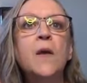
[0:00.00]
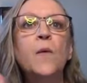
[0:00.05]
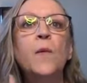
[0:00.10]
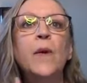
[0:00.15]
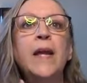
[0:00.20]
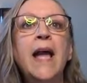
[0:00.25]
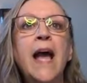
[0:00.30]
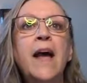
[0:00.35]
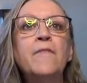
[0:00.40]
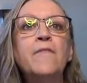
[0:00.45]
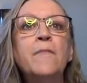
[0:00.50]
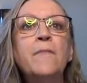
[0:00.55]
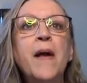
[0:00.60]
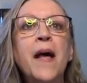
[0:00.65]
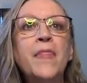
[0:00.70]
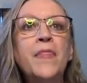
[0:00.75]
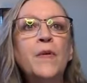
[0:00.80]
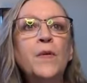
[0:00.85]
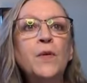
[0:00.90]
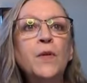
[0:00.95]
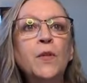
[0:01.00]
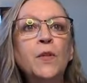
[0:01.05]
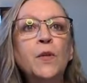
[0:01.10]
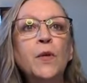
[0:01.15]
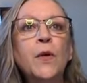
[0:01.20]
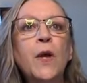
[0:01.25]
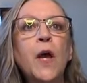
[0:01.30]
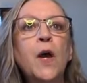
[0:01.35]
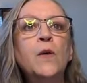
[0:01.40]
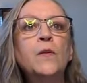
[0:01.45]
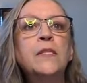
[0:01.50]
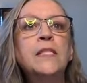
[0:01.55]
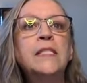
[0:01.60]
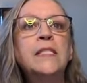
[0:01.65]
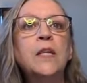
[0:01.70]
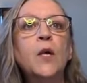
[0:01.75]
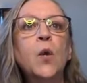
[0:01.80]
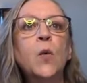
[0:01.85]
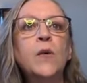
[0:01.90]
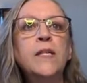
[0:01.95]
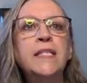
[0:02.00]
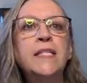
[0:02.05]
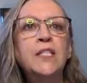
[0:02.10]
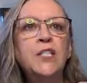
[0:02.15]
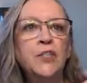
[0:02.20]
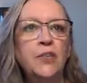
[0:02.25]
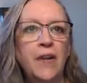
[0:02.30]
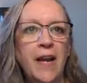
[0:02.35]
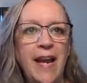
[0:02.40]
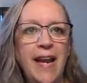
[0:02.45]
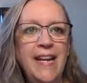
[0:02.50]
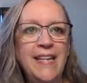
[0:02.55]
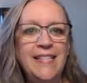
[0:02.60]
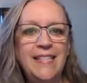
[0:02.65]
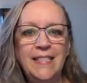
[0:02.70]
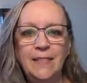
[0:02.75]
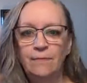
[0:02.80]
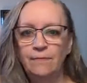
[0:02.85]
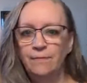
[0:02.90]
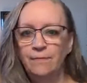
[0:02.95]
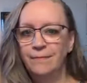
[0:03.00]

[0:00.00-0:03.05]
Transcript: We have methyl glucose sequestrate,